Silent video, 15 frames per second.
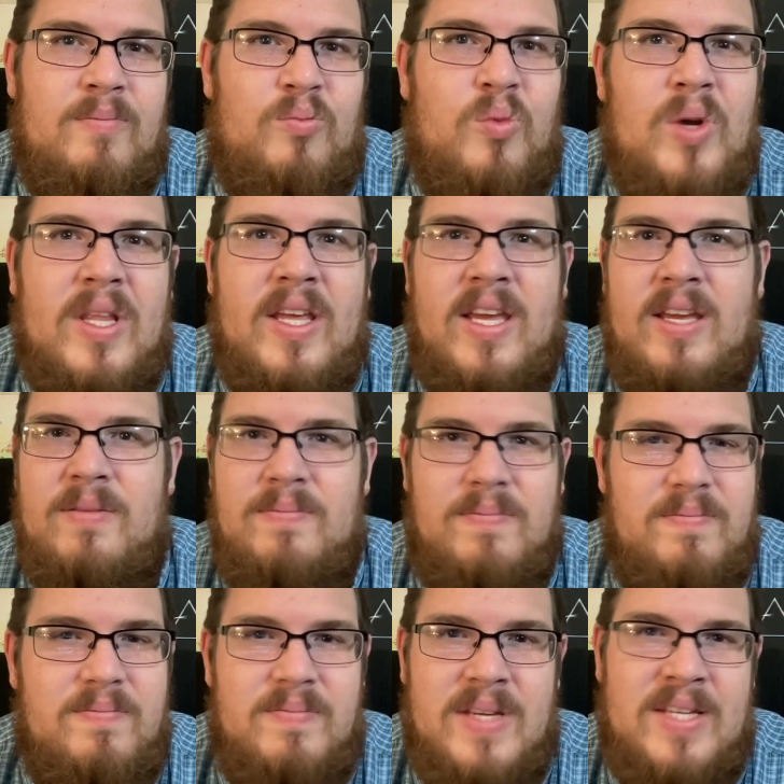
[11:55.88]
really
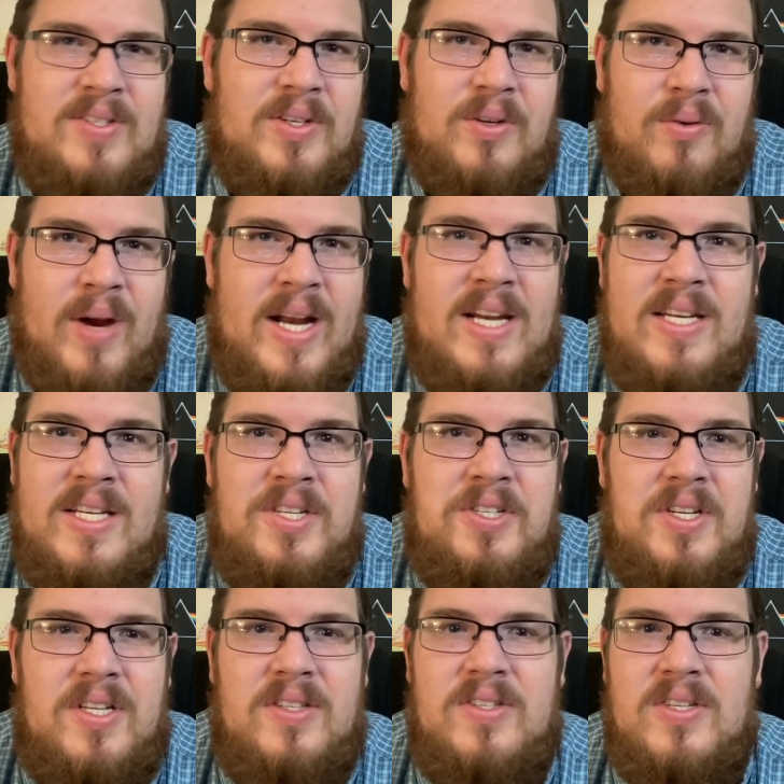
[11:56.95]
is a great
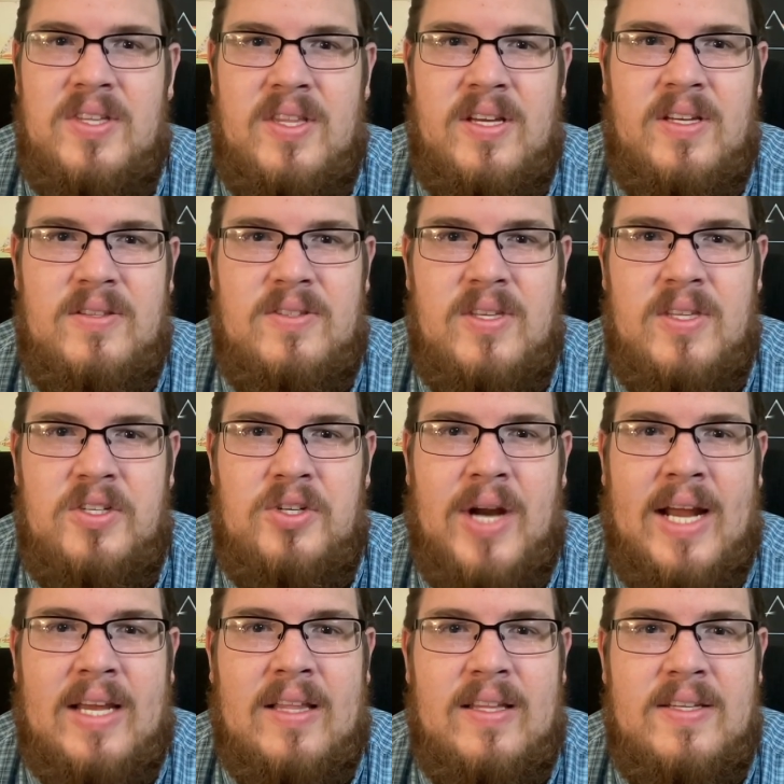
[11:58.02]
addition to the
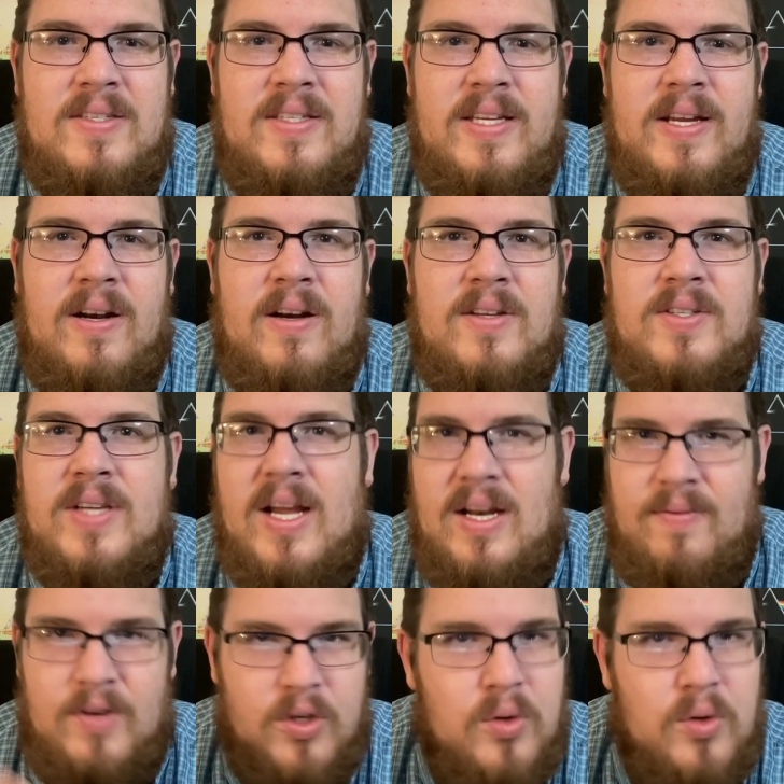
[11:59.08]
track list here as kind of a